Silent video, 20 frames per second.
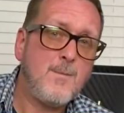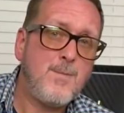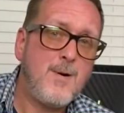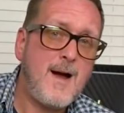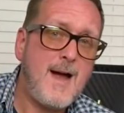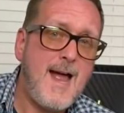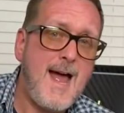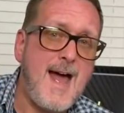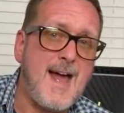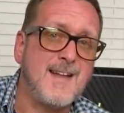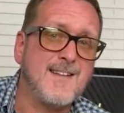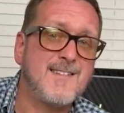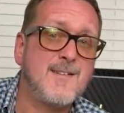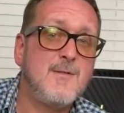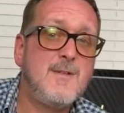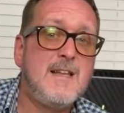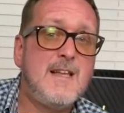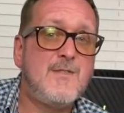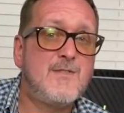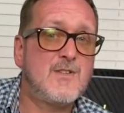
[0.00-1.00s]
Paez, who
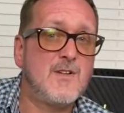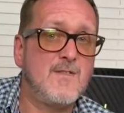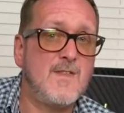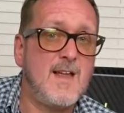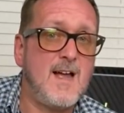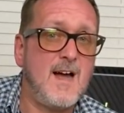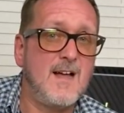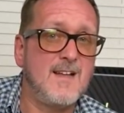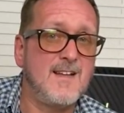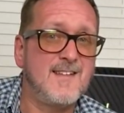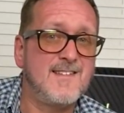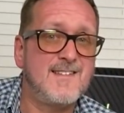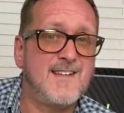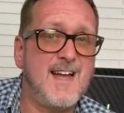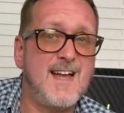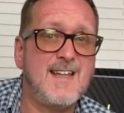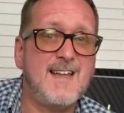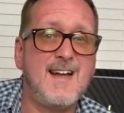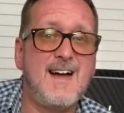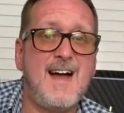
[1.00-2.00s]
lives on the island,
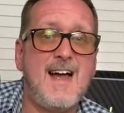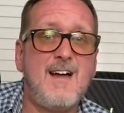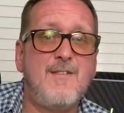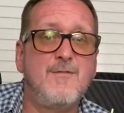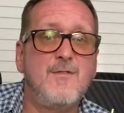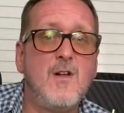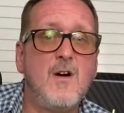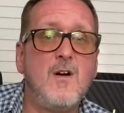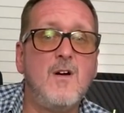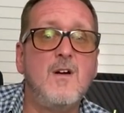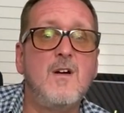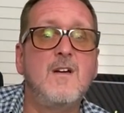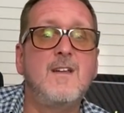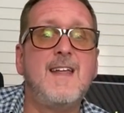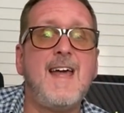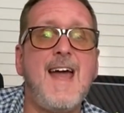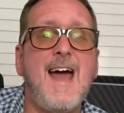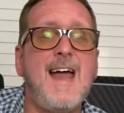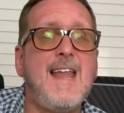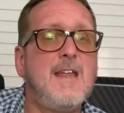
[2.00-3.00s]
said, "I have not
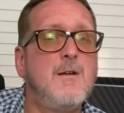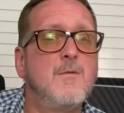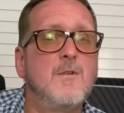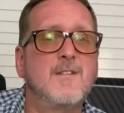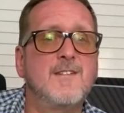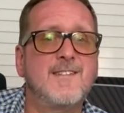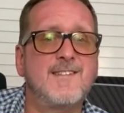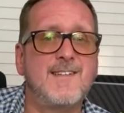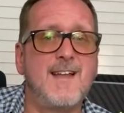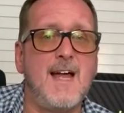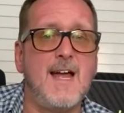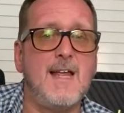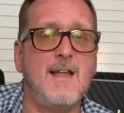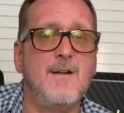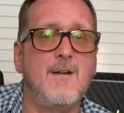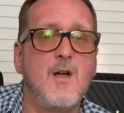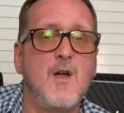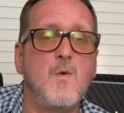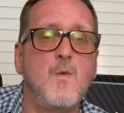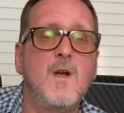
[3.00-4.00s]
heard anyone say
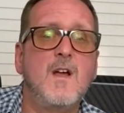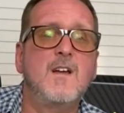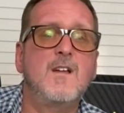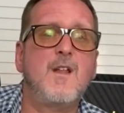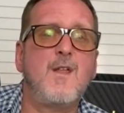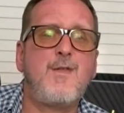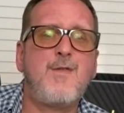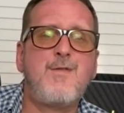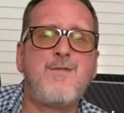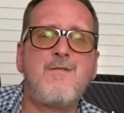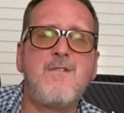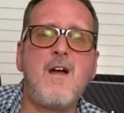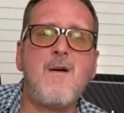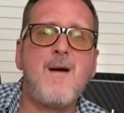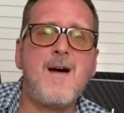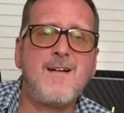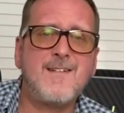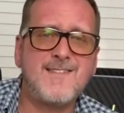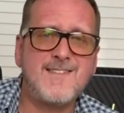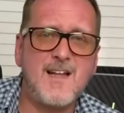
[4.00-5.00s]
we're going to throw
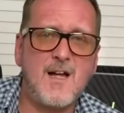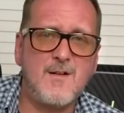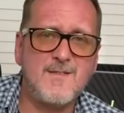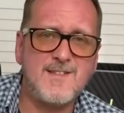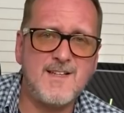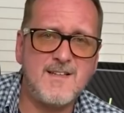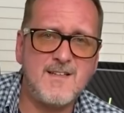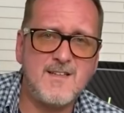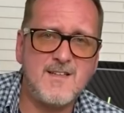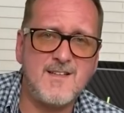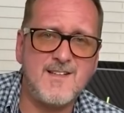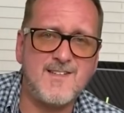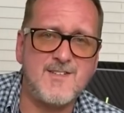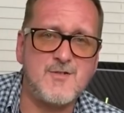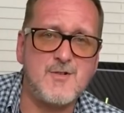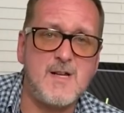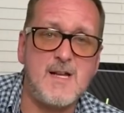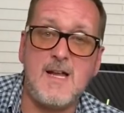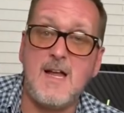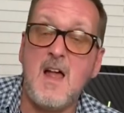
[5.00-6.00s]
ourselves into the
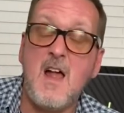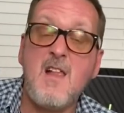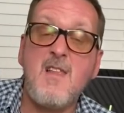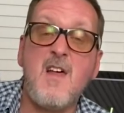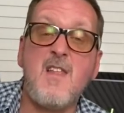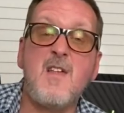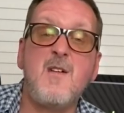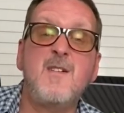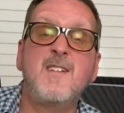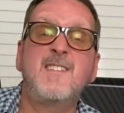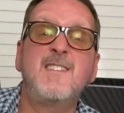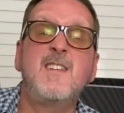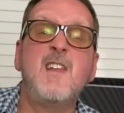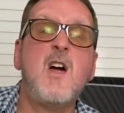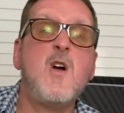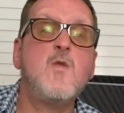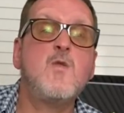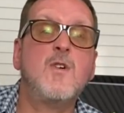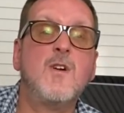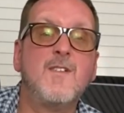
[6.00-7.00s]
street, that there is
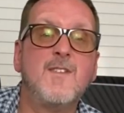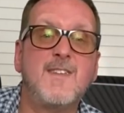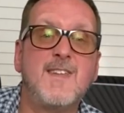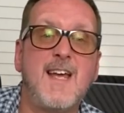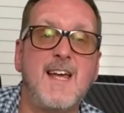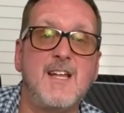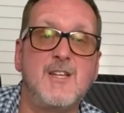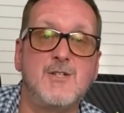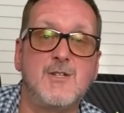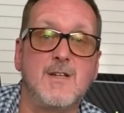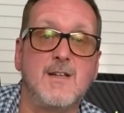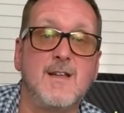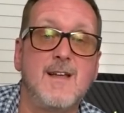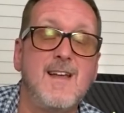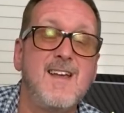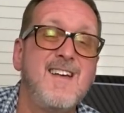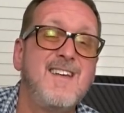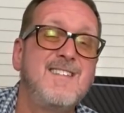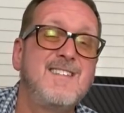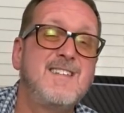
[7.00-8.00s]
no contagion.
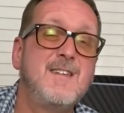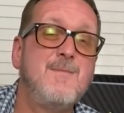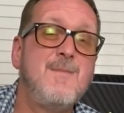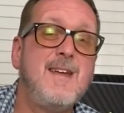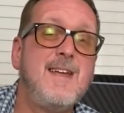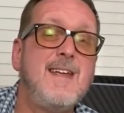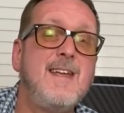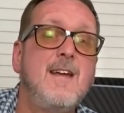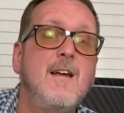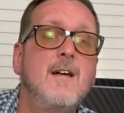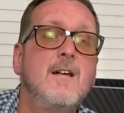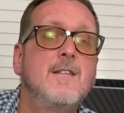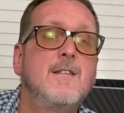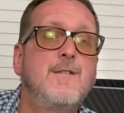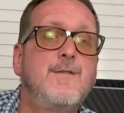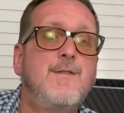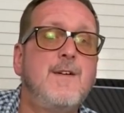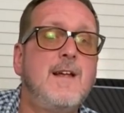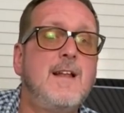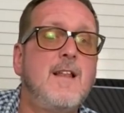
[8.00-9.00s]
To me, the
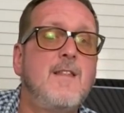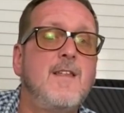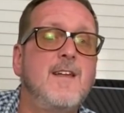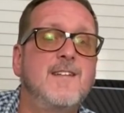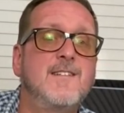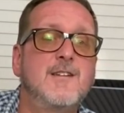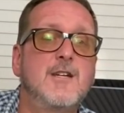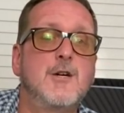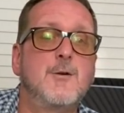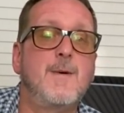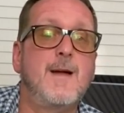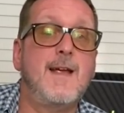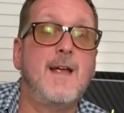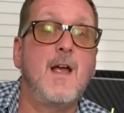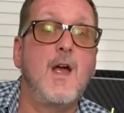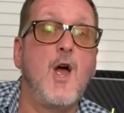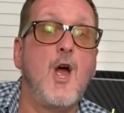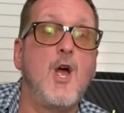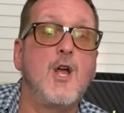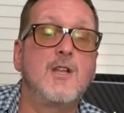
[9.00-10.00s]
feeling that is coming
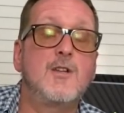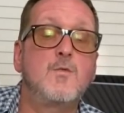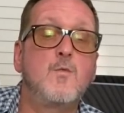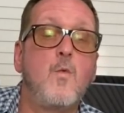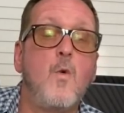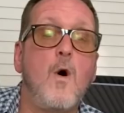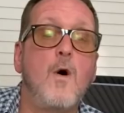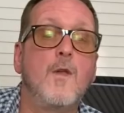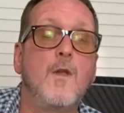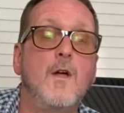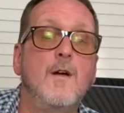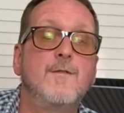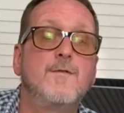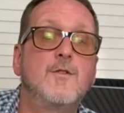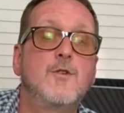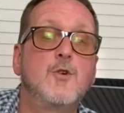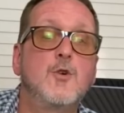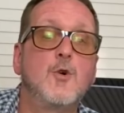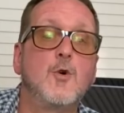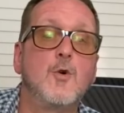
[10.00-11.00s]
is one
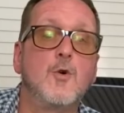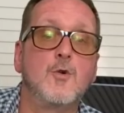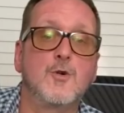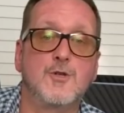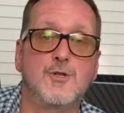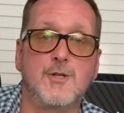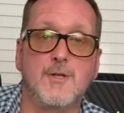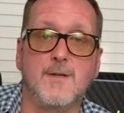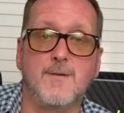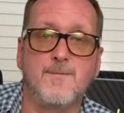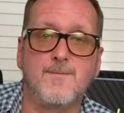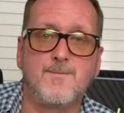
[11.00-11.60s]
of caution."